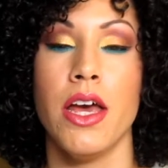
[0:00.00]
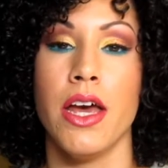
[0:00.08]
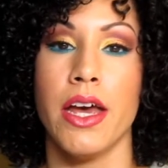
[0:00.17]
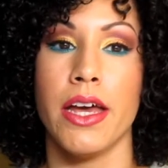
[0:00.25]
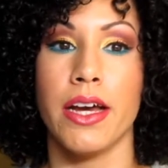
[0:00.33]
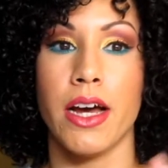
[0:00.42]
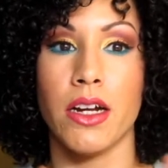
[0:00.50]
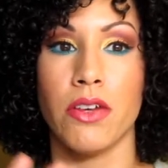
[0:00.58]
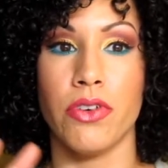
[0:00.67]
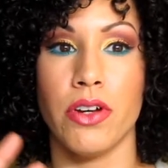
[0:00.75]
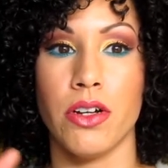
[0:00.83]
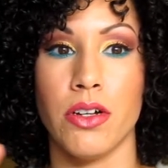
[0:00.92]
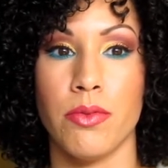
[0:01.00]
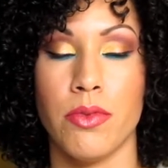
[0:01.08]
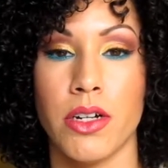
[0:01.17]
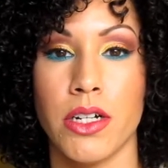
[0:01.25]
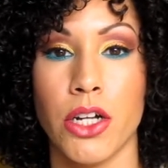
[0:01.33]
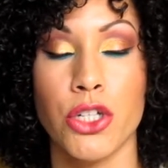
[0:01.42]
a kind of
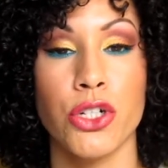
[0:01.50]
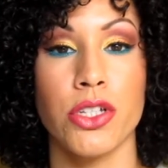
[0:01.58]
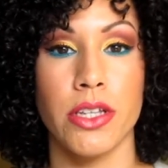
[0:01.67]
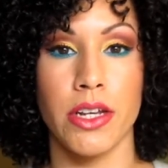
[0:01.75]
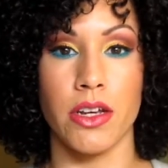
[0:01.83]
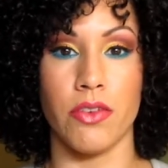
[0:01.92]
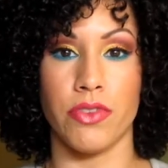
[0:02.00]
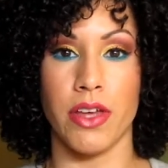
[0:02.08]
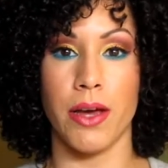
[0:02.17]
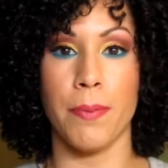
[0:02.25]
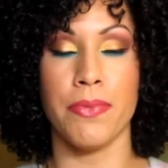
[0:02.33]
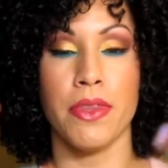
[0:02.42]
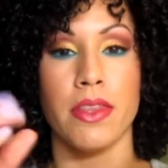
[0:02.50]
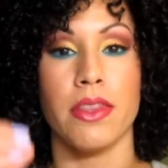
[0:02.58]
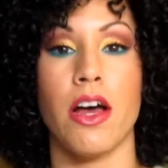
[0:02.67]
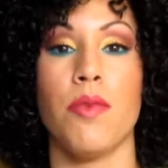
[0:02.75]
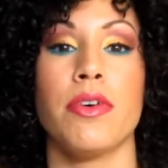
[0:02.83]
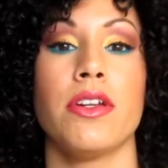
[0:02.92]
an understanding of that,
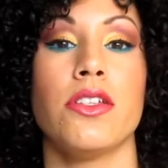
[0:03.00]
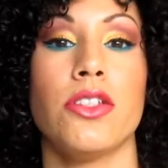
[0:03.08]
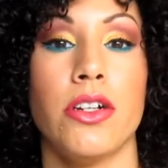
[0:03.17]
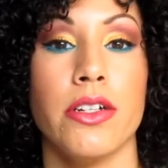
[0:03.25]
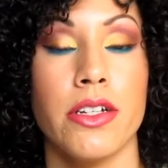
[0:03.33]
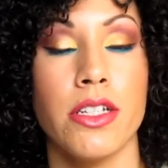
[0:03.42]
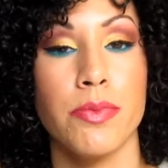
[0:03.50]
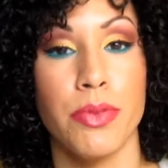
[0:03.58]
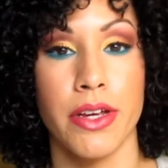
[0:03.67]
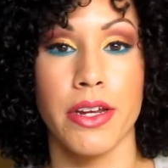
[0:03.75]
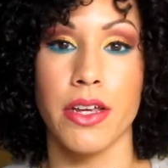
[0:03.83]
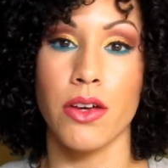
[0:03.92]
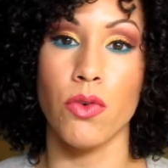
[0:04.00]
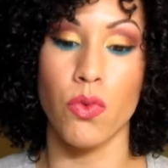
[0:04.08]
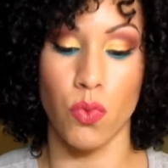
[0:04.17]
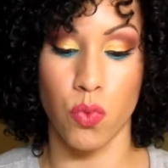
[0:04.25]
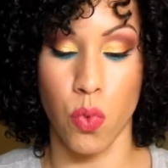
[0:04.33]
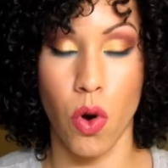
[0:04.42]
now I'm going to start explaining
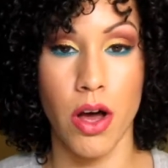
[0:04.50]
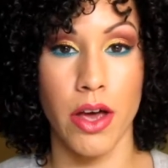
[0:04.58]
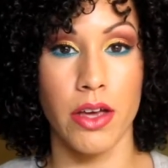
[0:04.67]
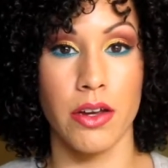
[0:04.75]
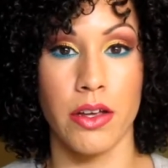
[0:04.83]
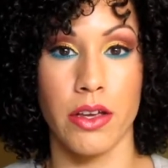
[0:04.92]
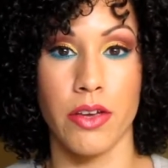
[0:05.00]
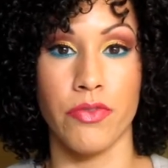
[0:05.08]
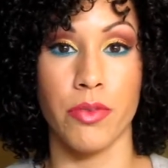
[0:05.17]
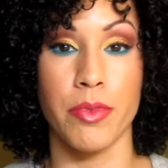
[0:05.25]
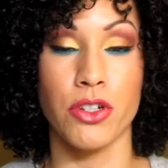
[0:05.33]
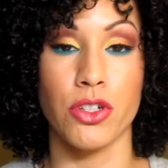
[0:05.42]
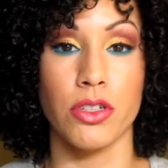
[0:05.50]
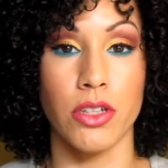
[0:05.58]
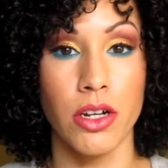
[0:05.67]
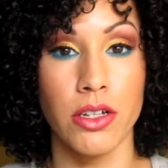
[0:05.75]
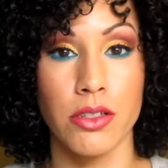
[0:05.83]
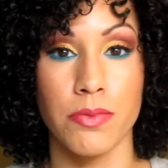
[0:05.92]
what inflammation
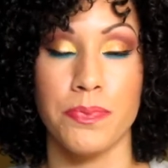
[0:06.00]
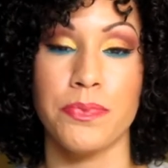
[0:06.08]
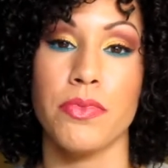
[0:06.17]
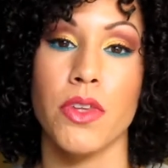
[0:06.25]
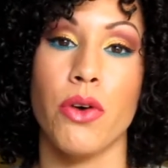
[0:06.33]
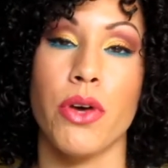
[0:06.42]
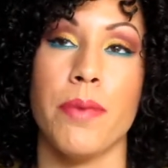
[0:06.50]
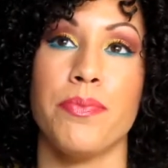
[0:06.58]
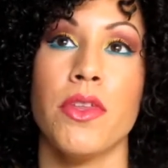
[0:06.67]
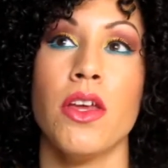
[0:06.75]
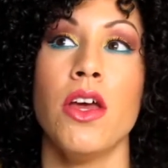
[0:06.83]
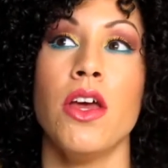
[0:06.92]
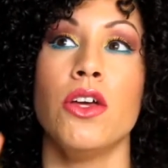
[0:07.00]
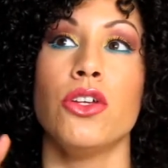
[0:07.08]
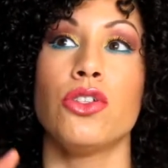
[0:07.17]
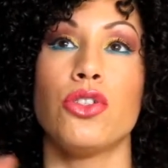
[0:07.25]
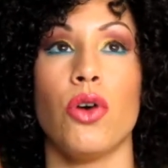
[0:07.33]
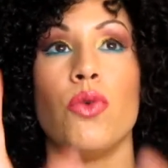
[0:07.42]
does. Okay,
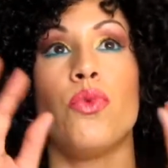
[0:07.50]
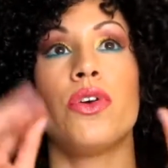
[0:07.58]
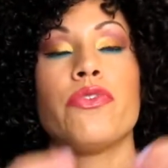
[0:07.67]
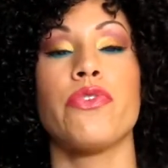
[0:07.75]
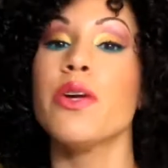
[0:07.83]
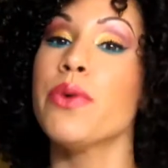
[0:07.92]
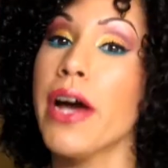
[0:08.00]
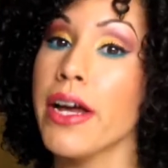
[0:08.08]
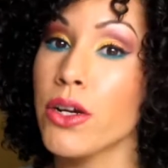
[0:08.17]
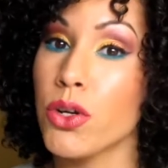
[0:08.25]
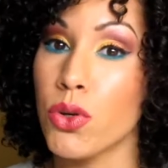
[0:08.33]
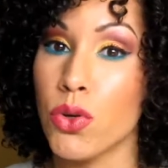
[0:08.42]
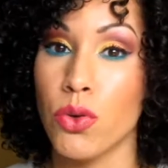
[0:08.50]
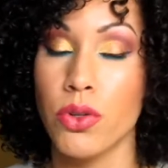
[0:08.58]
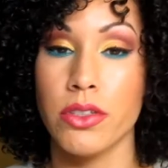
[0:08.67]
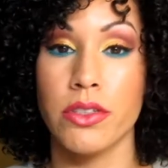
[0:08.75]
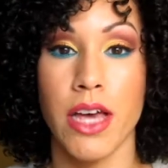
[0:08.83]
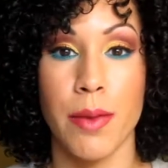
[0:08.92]
so when a free radical
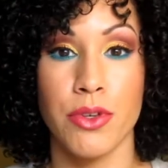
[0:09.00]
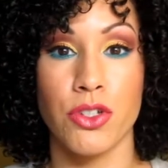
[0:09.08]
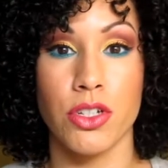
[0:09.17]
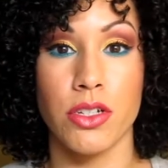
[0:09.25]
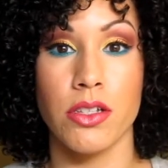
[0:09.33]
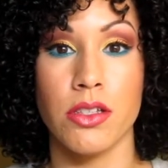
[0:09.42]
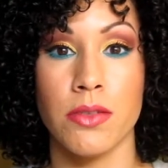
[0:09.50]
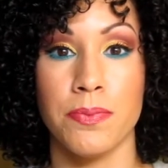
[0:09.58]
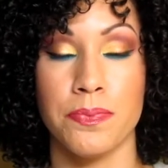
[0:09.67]
damages